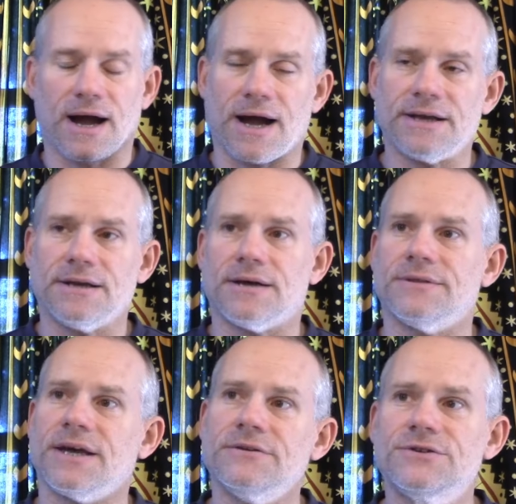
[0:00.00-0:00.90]
I
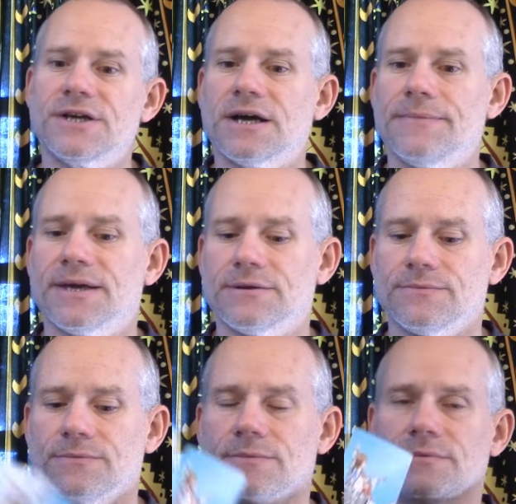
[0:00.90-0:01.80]
the energy coming
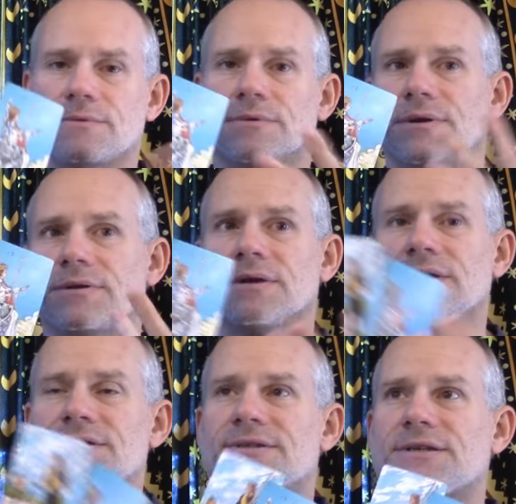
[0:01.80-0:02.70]
in
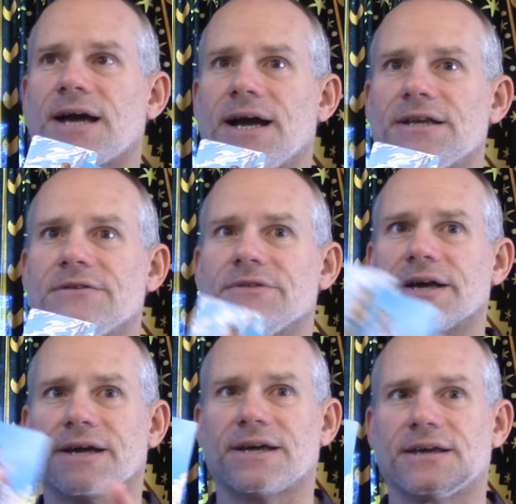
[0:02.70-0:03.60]
is kind of
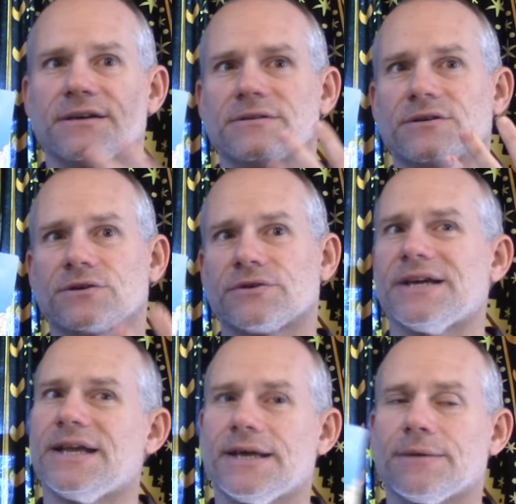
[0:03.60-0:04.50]
like
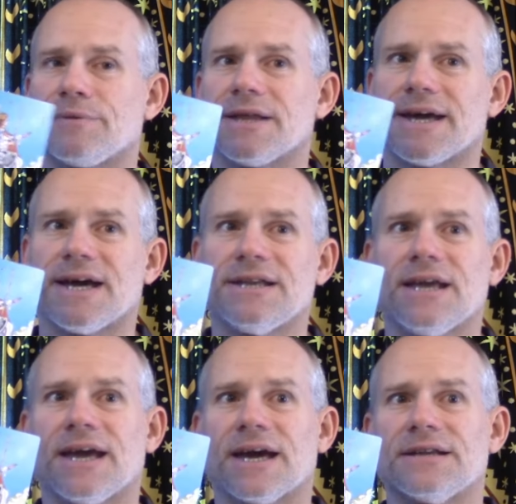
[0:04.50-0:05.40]
creating a
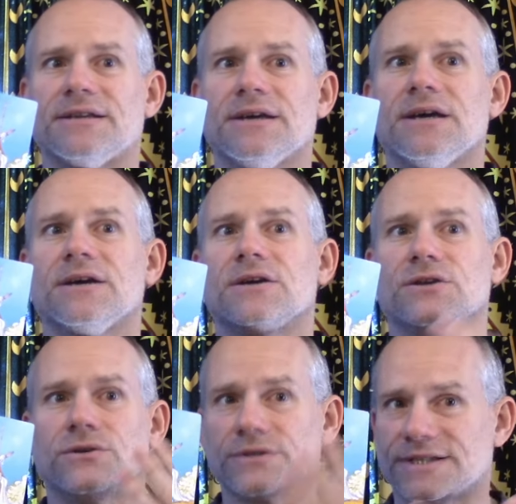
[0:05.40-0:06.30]
plan, and
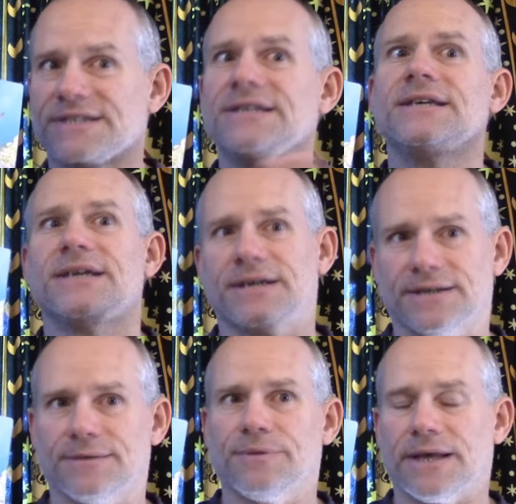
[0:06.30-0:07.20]
you're
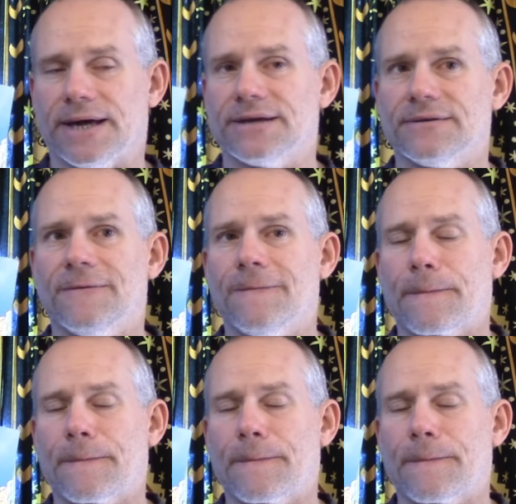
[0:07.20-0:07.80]
seeing the plan.